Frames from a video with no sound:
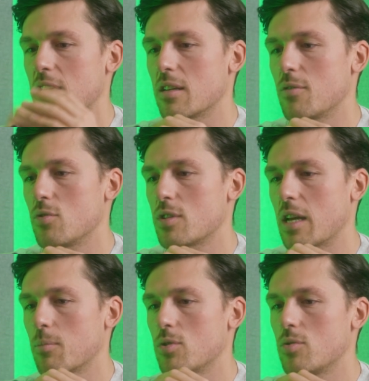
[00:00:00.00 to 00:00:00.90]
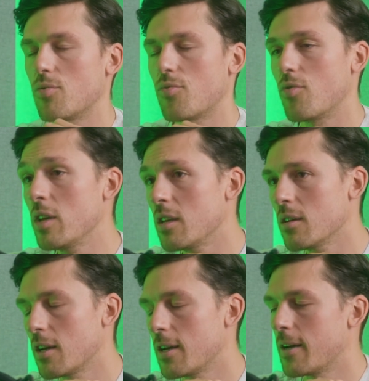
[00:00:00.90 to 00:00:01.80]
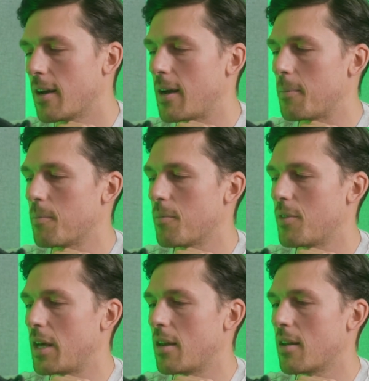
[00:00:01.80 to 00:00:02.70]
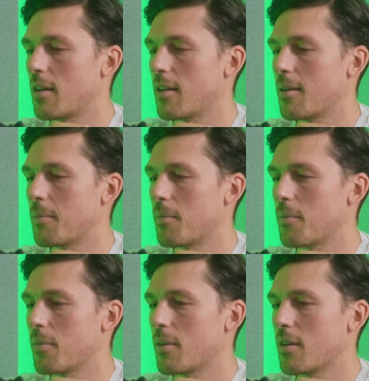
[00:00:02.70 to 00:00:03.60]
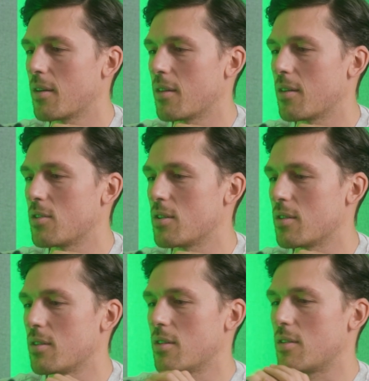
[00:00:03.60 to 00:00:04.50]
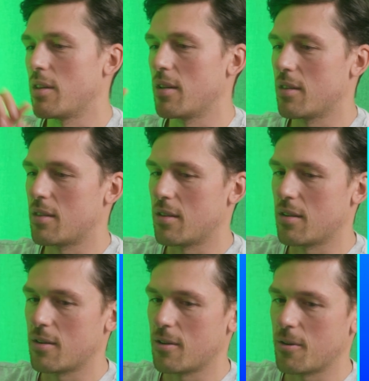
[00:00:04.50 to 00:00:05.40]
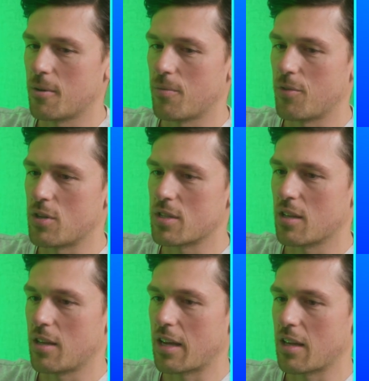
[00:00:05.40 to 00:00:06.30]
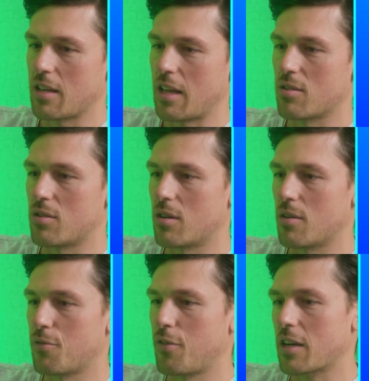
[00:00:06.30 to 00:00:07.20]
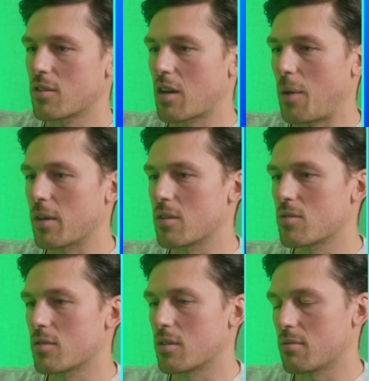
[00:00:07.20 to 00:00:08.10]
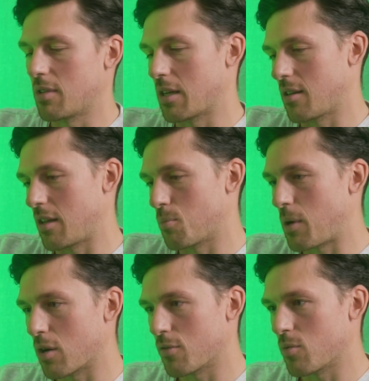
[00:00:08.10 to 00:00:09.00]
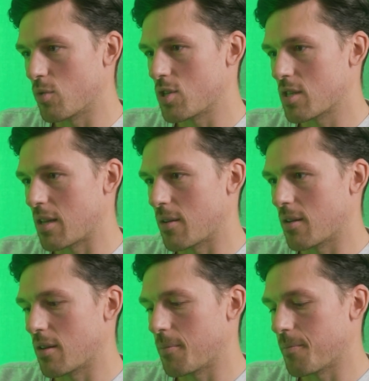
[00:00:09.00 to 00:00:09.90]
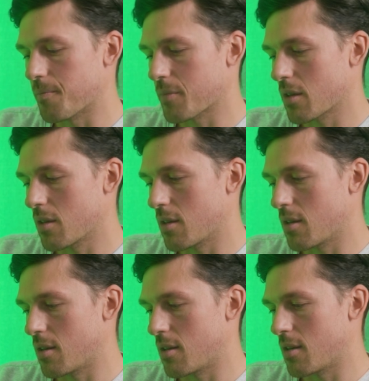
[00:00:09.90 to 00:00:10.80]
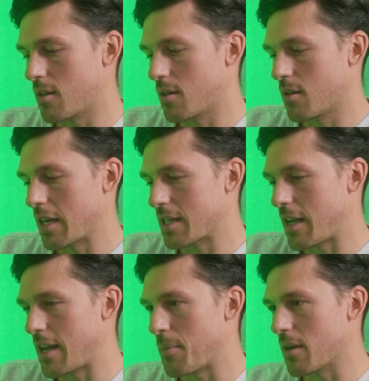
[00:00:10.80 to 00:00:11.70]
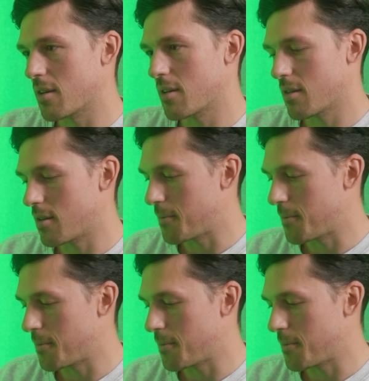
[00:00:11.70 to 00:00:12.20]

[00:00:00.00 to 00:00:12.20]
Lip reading: And if you take module 3, then there's like another factor coming into like another part of it, which is then like dynamic.